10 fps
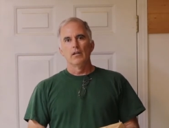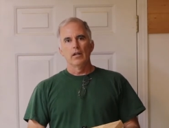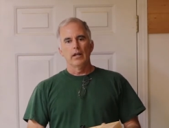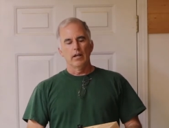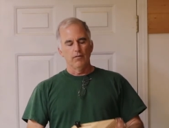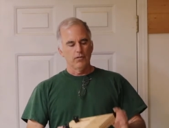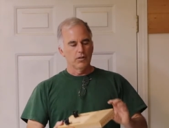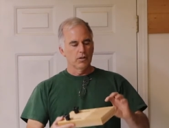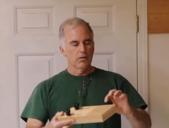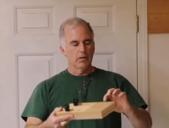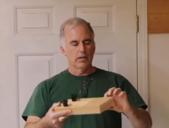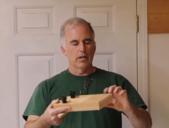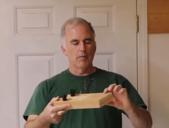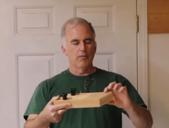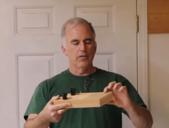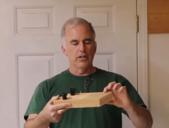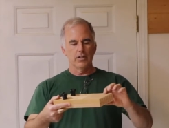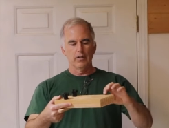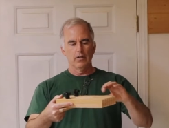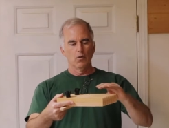have two on top of each
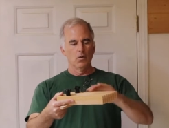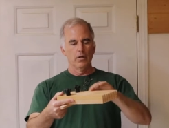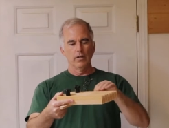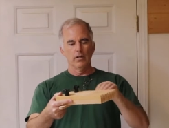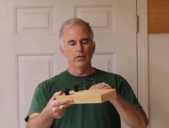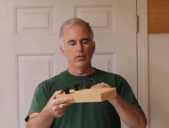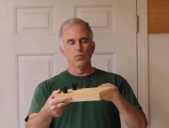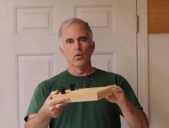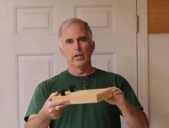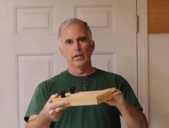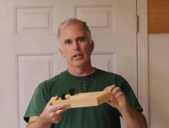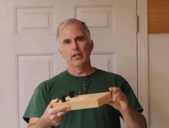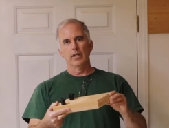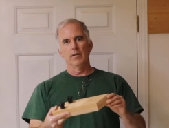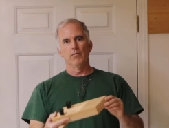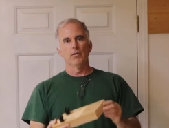other, or you could use one at a time.